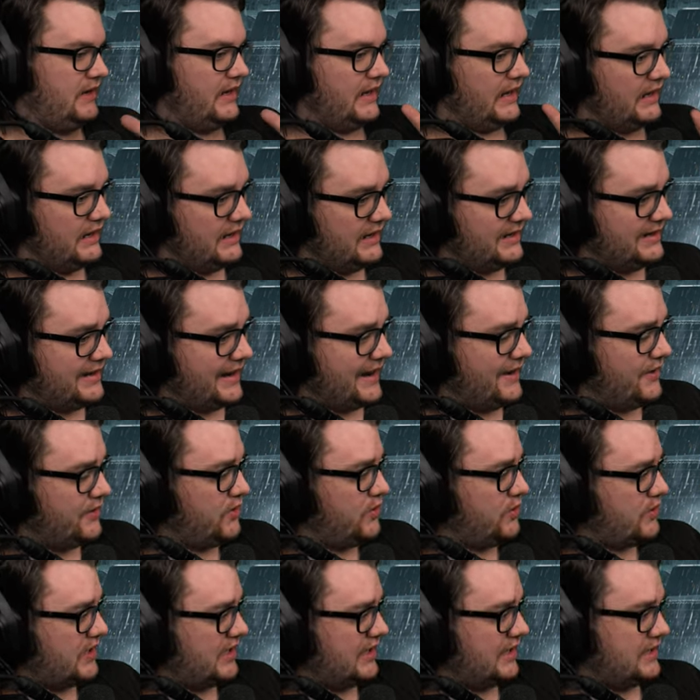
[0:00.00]
and how
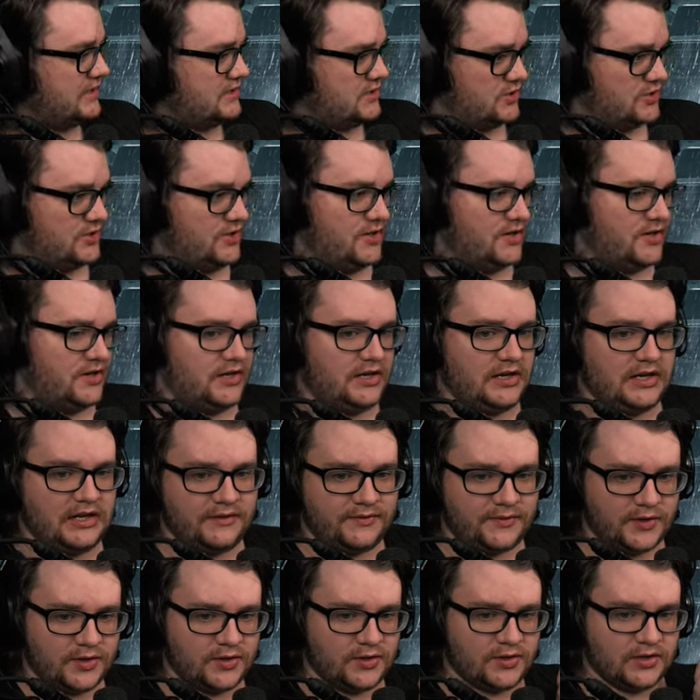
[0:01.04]
you can get started if
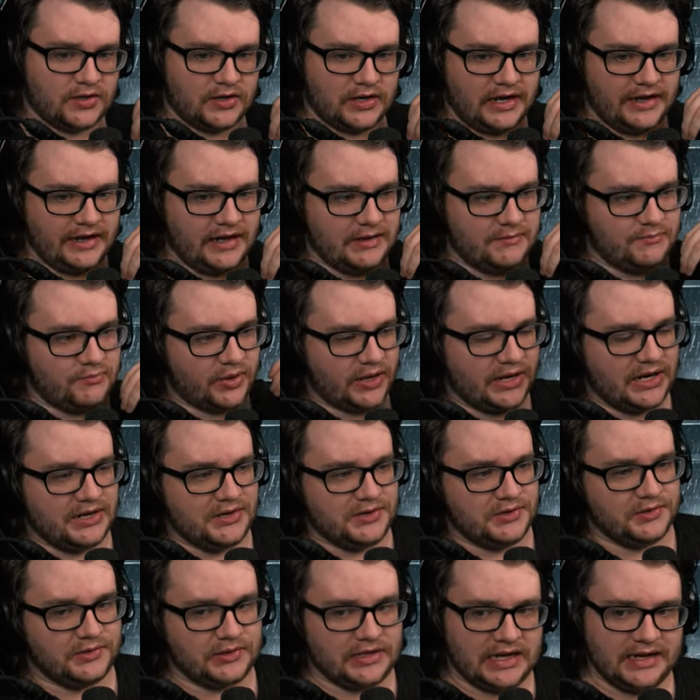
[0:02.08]
you're a brand
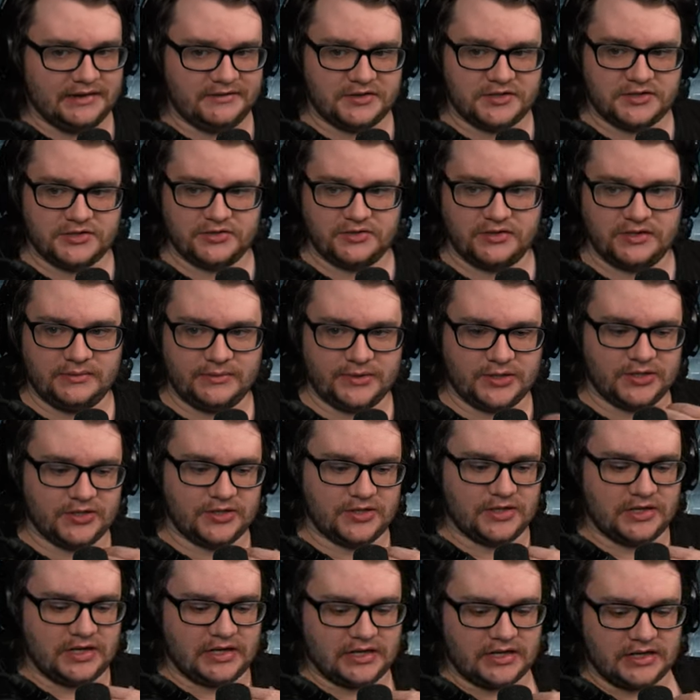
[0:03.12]
new live
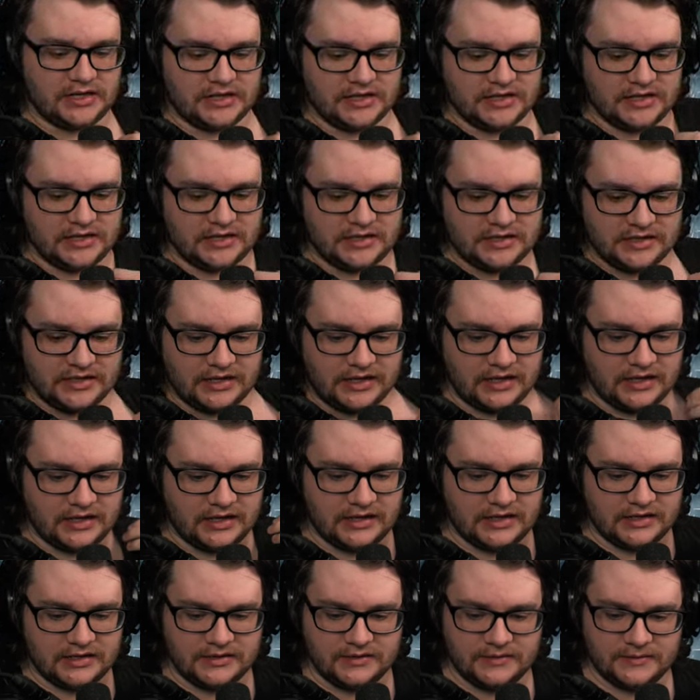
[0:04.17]
streamer uh,
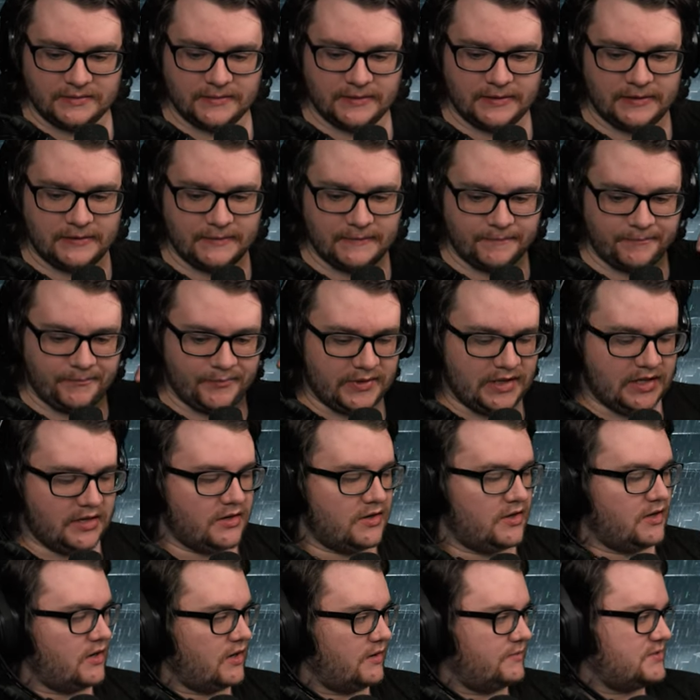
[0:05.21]
and you know,
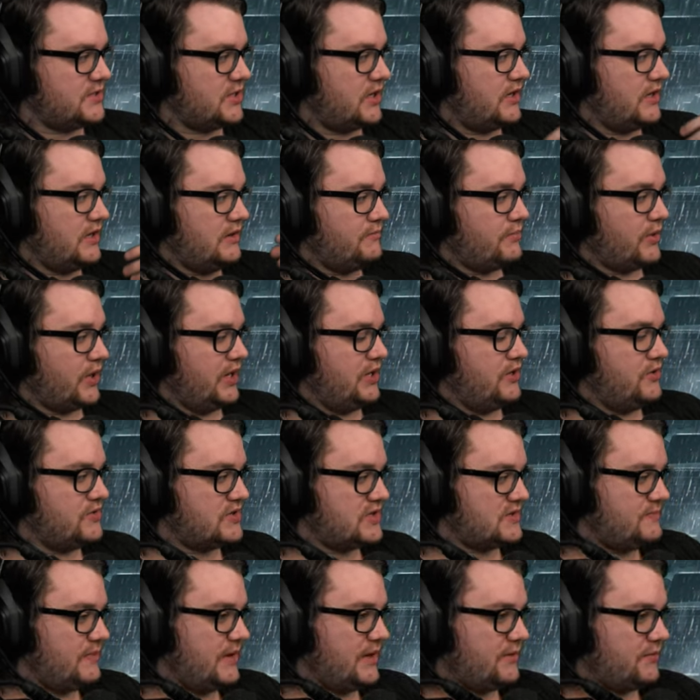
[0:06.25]
or I'm sorry, you're brand new
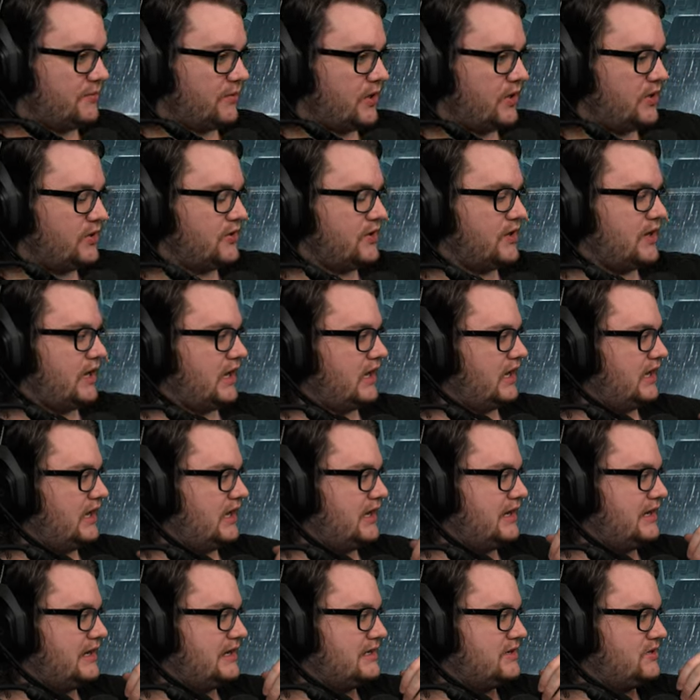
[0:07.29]
speedrunner
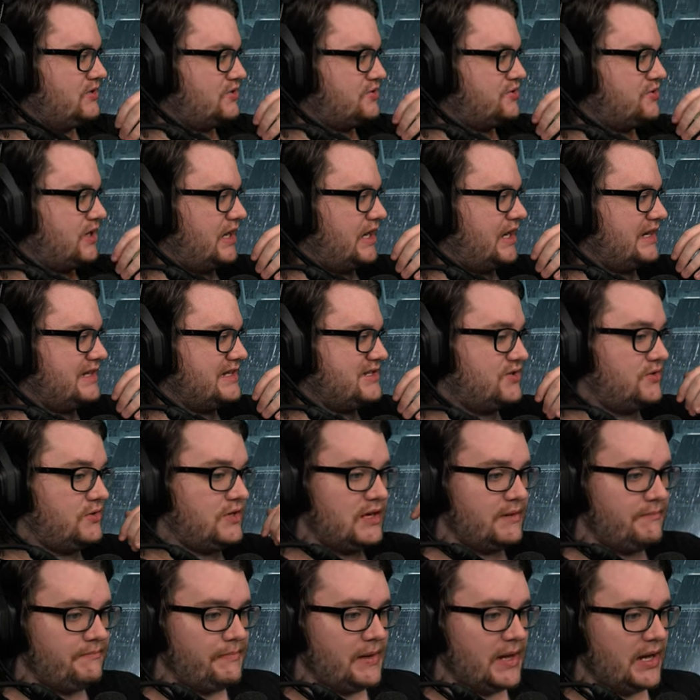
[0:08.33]
and you're trying to
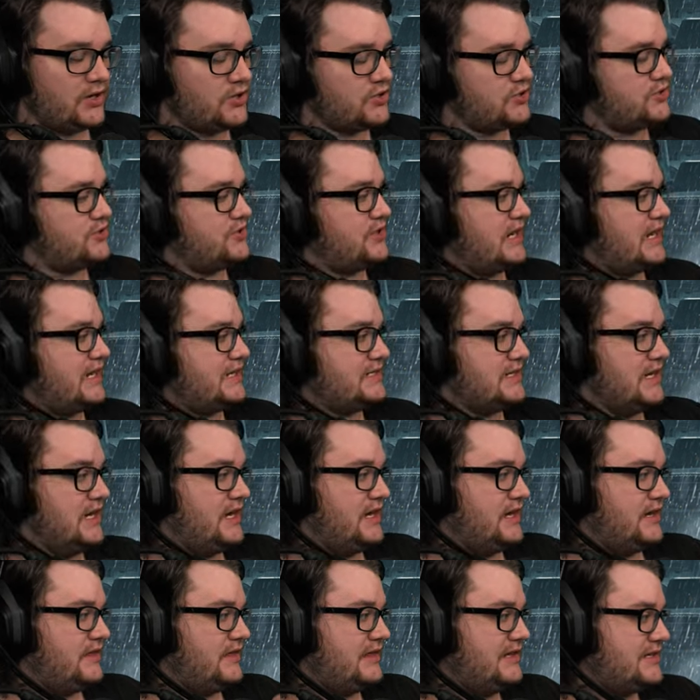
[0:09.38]
get better strats.
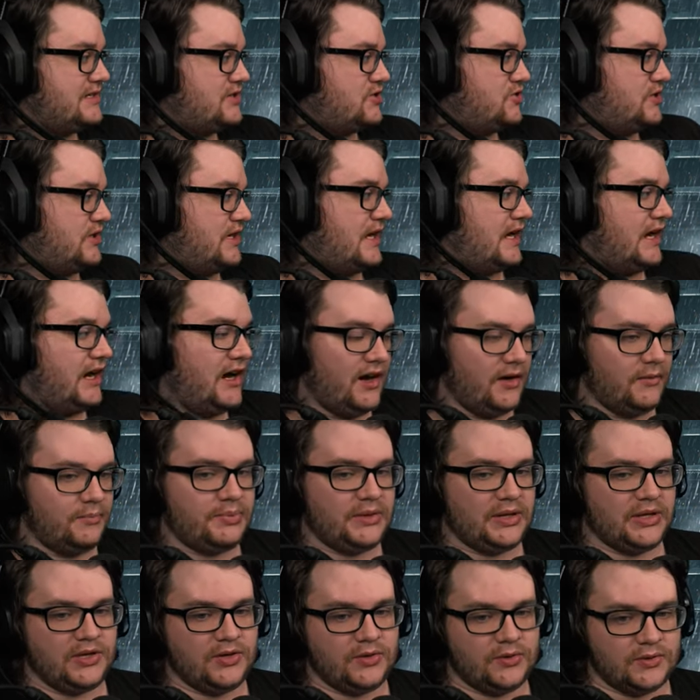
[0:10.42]
This should help
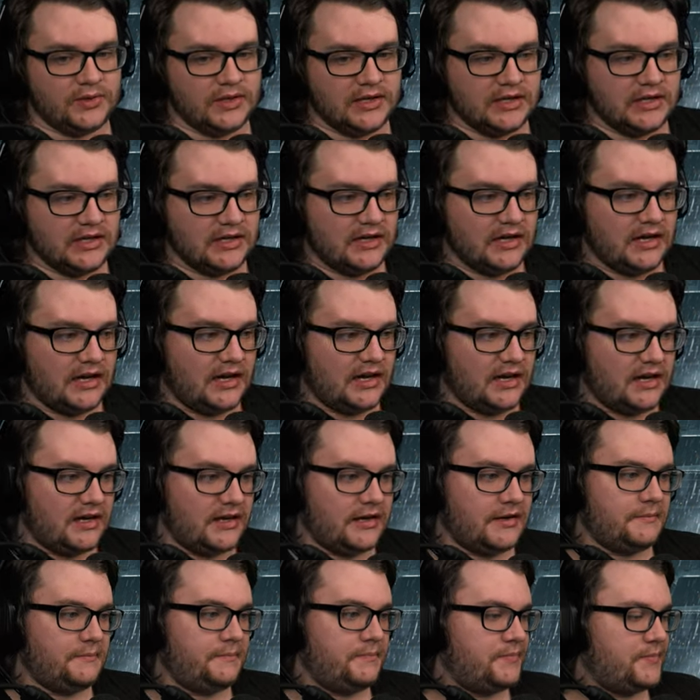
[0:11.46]
you.
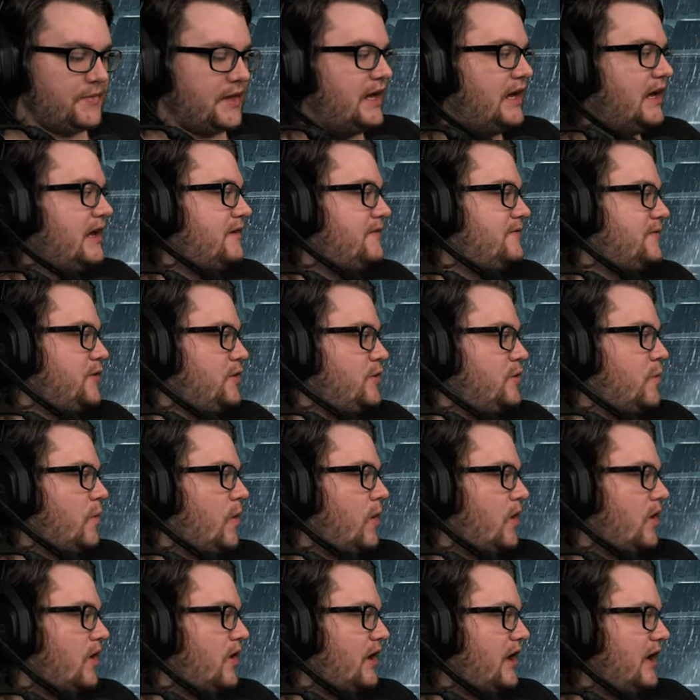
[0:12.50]
Um, if you
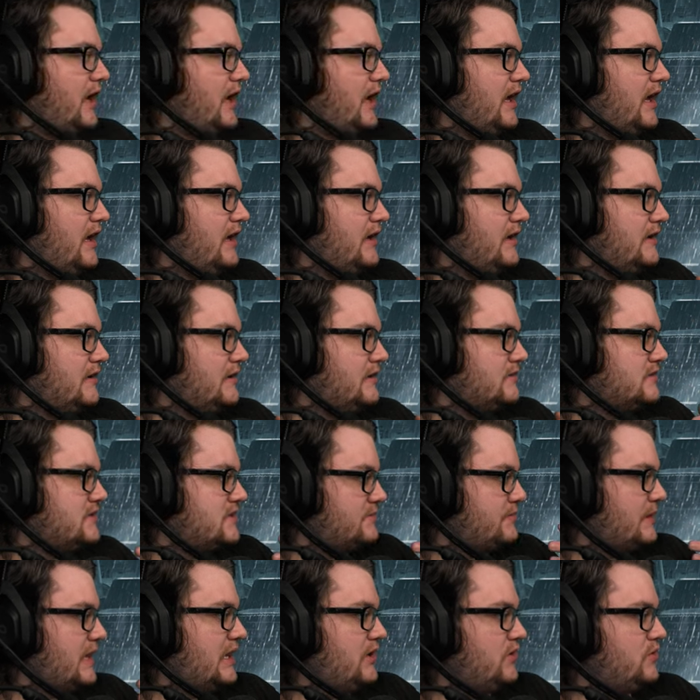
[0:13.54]
are a
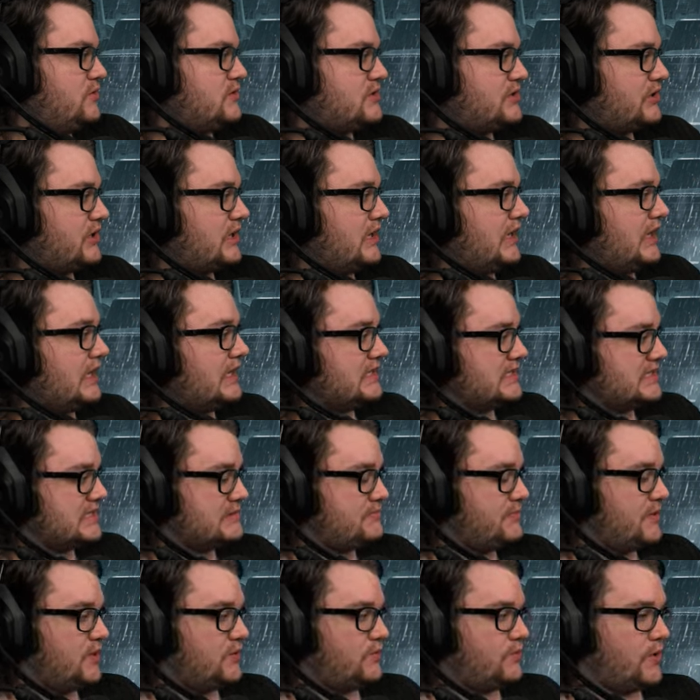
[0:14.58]
somebody who's looking into
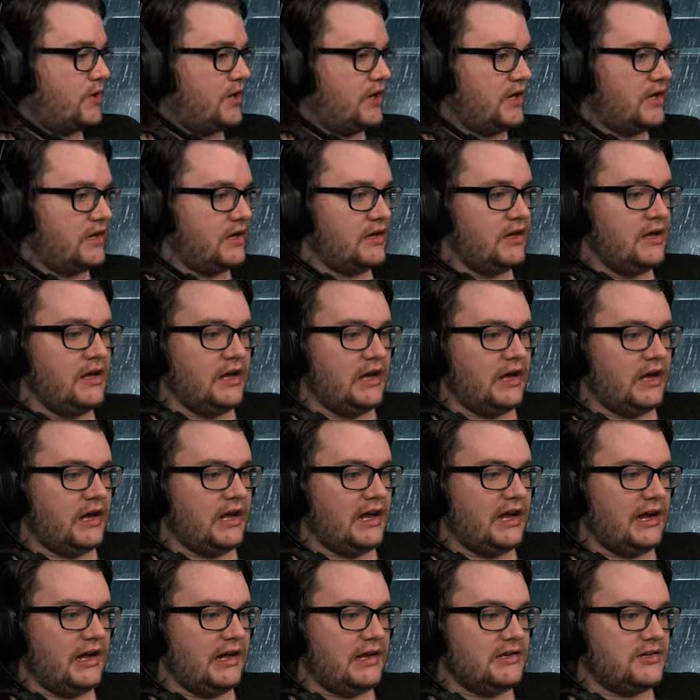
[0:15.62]
speedrunning
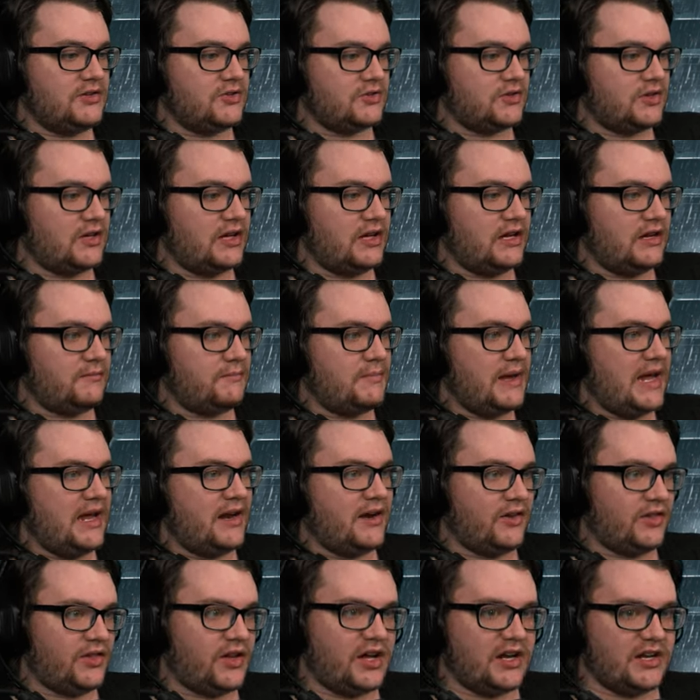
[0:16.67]
and you're like, man,
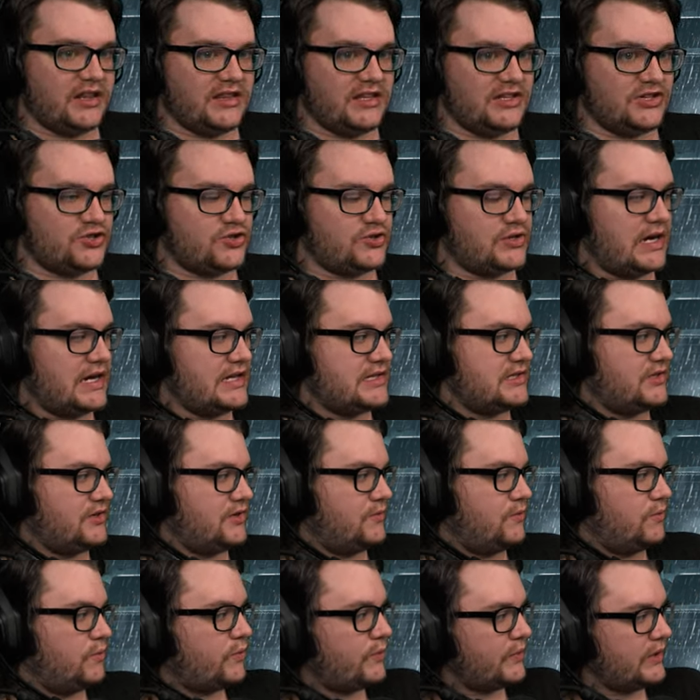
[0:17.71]
a lot of these strats look
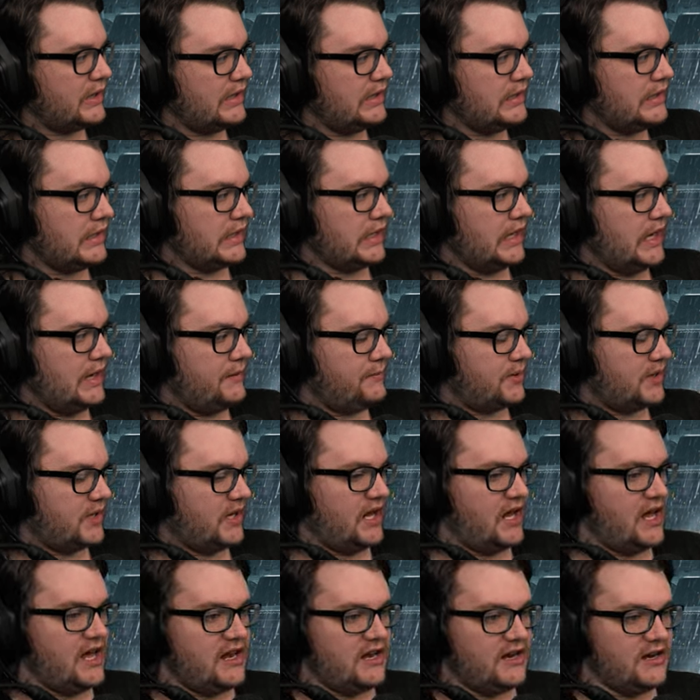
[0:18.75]
really
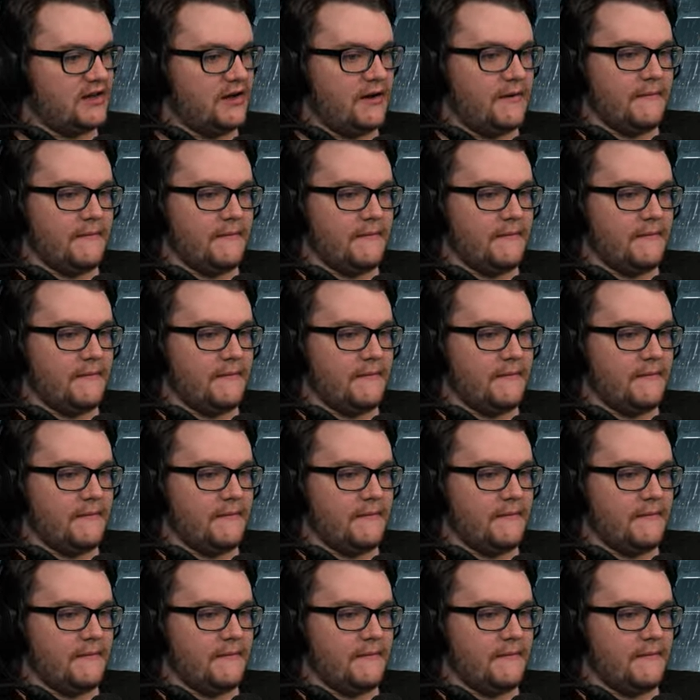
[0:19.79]
complicated.